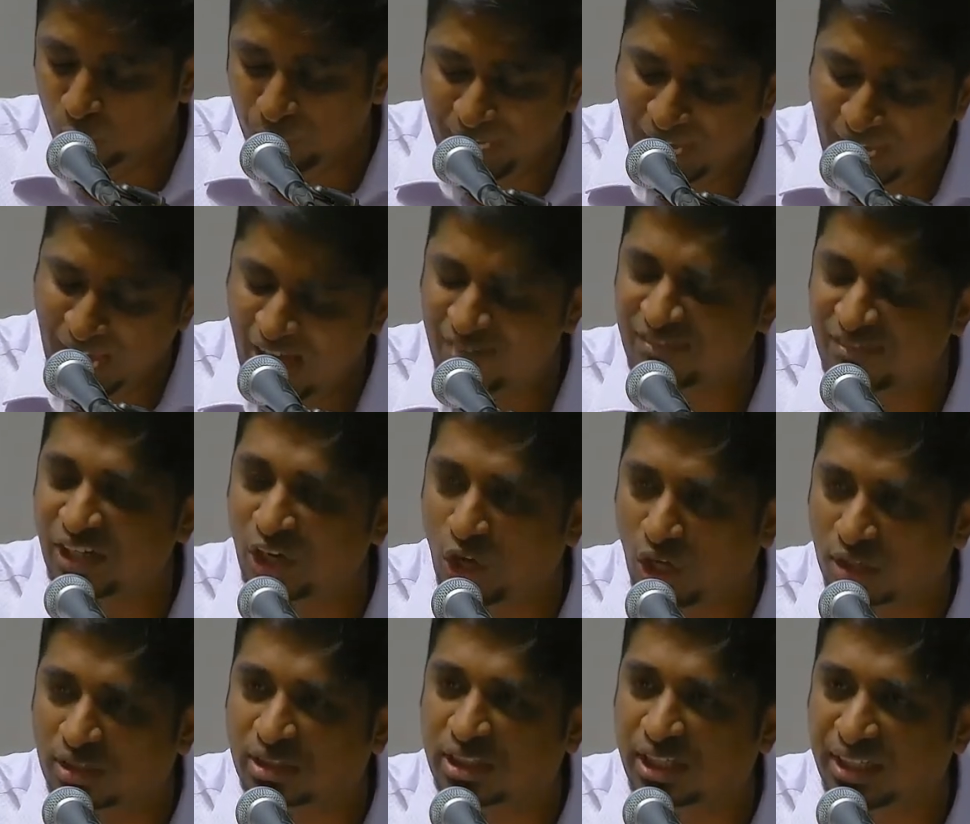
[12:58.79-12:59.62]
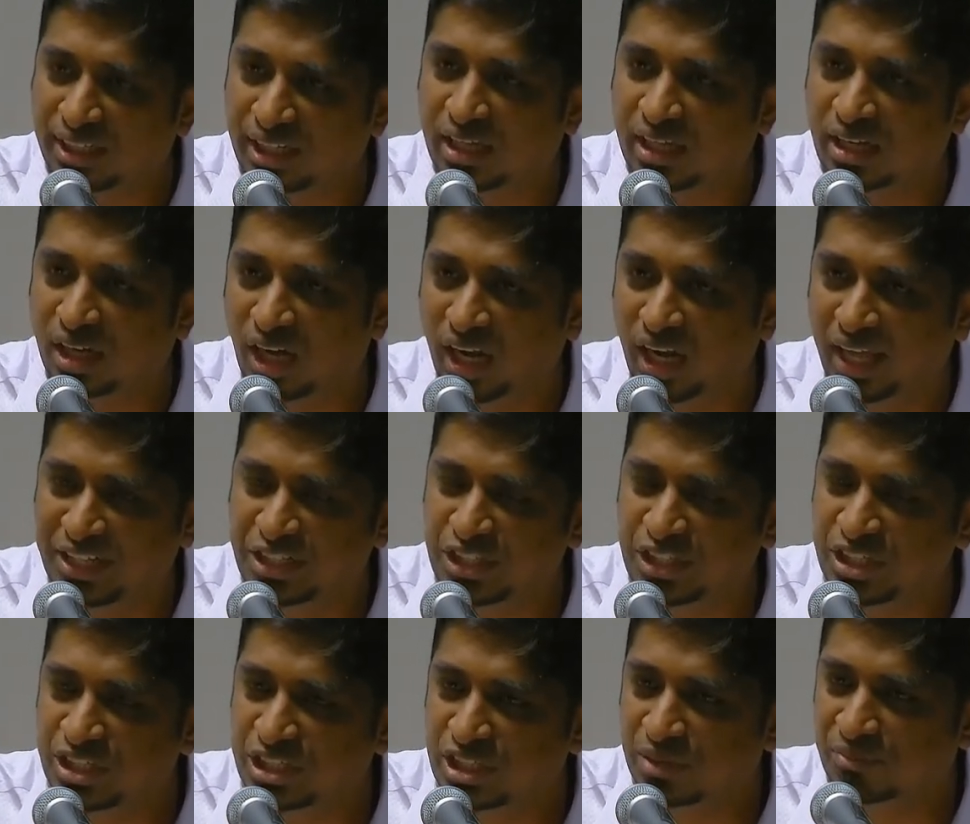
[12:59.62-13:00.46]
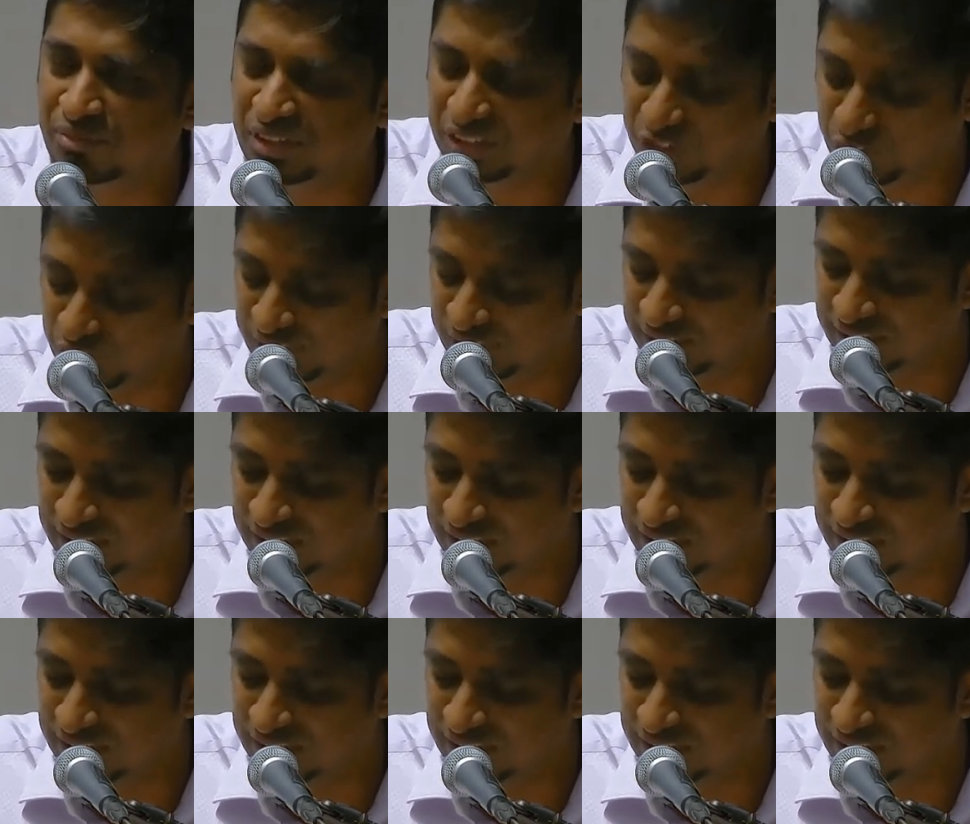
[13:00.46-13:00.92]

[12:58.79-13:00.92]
do we have an authentic relationship